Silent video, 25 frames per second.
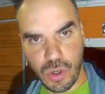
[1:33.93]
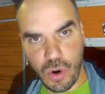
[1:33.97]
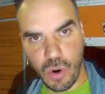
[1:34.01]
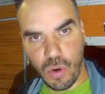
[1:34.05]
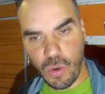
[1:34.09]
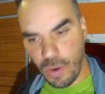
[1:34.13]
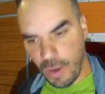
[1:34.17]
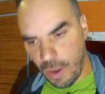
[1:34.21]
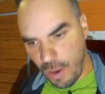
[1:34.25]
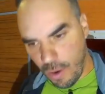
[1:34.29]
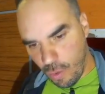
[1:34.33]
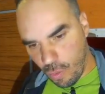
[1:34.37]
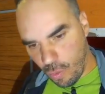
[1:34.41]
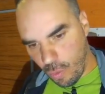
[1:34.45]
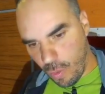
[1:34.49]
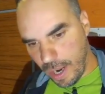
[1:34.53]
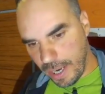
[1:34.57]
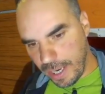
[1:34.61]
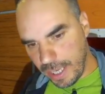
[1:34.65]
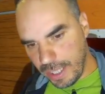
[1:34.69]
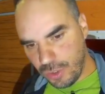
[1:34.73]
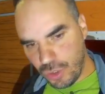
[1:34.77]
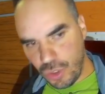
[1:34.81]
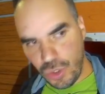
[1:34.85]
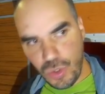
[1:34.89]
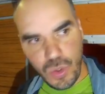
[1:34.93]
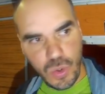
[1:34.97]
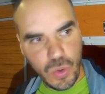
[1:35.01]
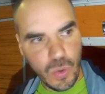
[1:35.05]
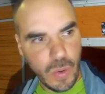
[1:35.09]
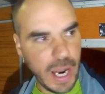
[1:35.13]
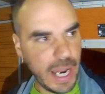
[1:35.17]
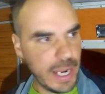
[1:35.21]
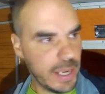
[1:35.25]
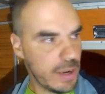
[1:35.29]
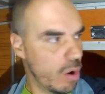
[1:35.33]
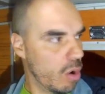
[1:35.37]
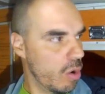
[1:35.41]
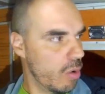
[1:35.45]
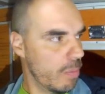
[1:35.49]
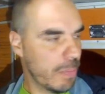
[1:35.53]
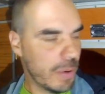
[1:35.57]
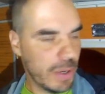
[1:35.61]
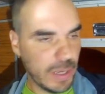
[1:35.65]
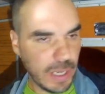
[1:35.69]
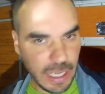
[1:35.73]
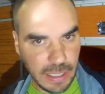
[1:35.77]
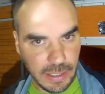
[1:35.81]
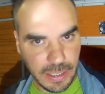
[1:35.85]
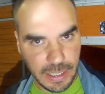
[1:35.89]
So what I do, I
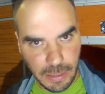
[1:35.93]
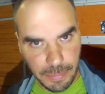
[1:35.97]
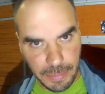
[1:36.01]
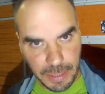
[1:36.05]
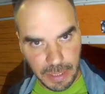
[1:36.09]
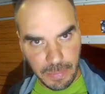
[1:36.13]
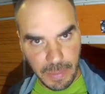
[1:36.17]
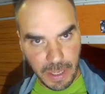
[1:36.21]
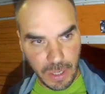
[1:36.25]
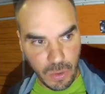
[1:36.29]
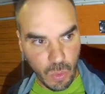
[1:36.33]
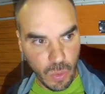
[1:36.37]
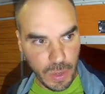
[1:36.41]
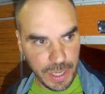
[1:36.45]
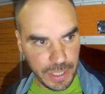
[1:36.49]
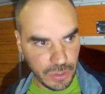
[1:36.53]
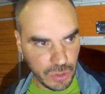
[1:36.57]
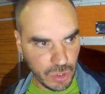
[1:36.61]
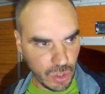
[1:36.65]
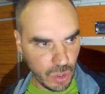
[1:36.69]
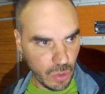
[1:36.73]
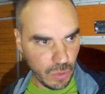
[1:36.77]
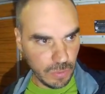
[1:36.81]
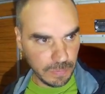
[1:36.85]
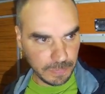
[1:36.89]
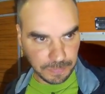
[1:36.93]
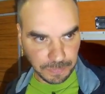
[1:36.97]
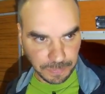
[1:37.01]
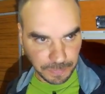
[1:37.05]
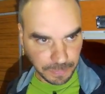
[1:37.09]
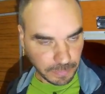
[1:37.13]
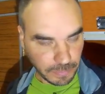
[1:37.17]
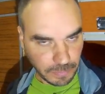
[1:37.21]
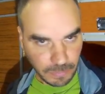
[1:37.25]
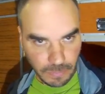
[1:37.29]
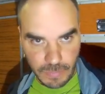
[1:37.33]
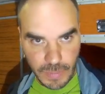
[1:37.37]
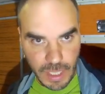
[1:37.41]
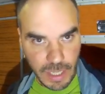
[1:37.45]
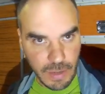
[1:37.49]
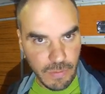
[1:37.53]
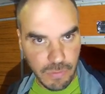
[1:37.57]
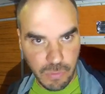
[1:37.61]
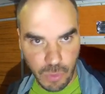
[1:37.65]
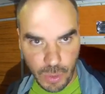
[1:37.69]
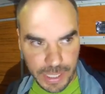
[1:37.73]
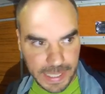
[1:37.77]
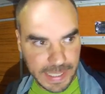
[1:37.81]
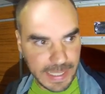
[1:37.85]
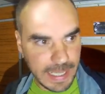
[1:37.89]
open a little bit my window.
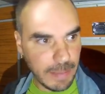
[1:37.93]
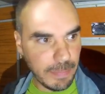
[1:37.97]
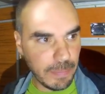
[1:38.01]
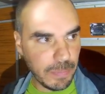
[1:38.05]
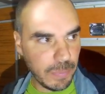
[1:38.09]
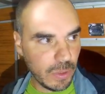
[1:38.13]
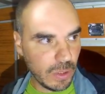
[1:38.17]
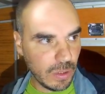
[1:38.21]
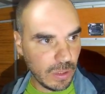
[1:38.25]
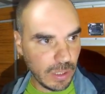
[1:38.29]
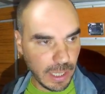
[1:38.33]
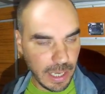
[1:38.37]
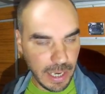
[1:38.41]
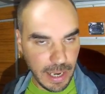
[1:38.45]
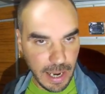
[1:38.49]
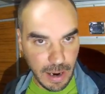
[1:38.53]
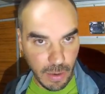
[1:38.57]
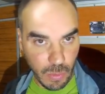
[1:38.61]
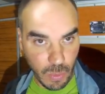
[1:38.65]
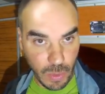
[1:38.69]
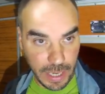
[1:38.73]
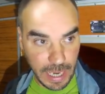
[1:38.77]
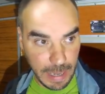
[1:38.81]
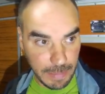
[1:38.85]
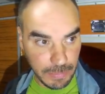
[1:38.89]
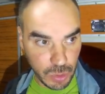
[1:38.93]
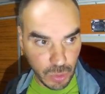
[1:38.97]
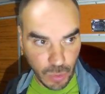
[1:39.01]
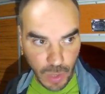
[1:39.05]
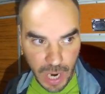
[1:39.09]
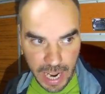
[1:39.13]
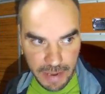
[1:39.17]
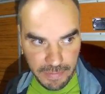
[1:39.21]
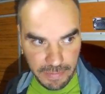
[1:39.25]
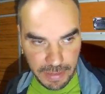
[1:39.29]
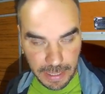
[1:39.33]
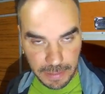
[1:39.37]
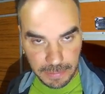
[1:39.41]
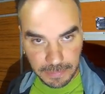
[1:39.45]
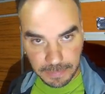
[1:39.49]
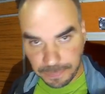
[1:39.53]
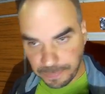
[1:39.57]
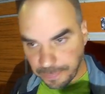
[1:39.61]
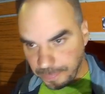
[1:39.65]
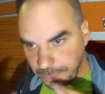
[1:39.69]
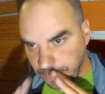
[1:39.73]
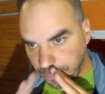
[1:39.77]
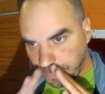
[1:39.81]
For example, when I'm driving,